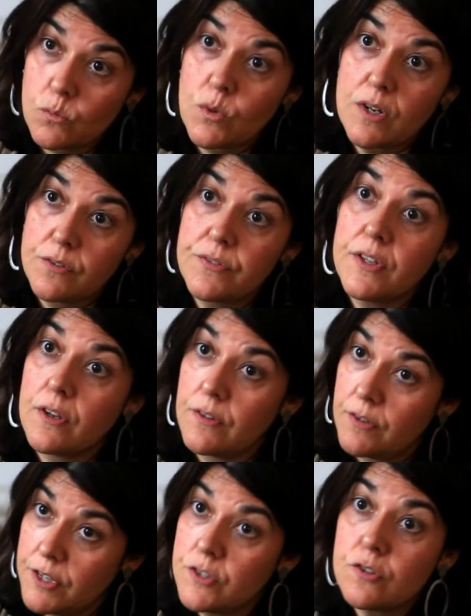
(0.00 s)
one of the
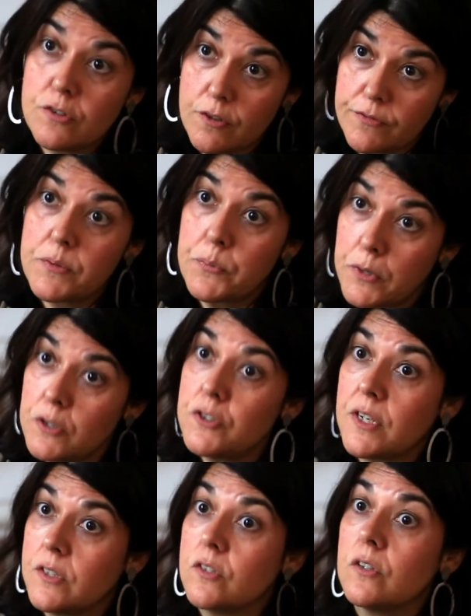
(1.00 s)
other issues of the
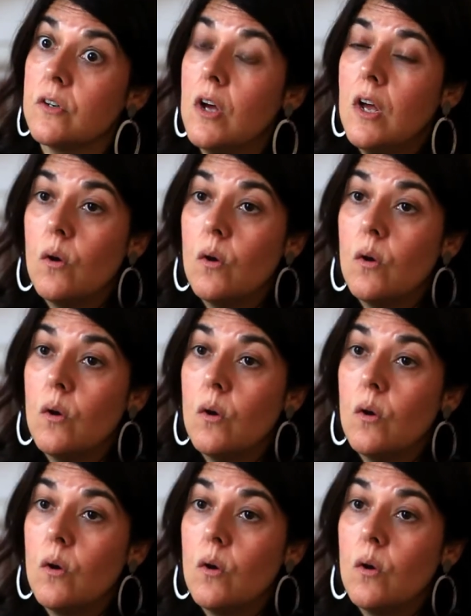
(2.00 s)
project, so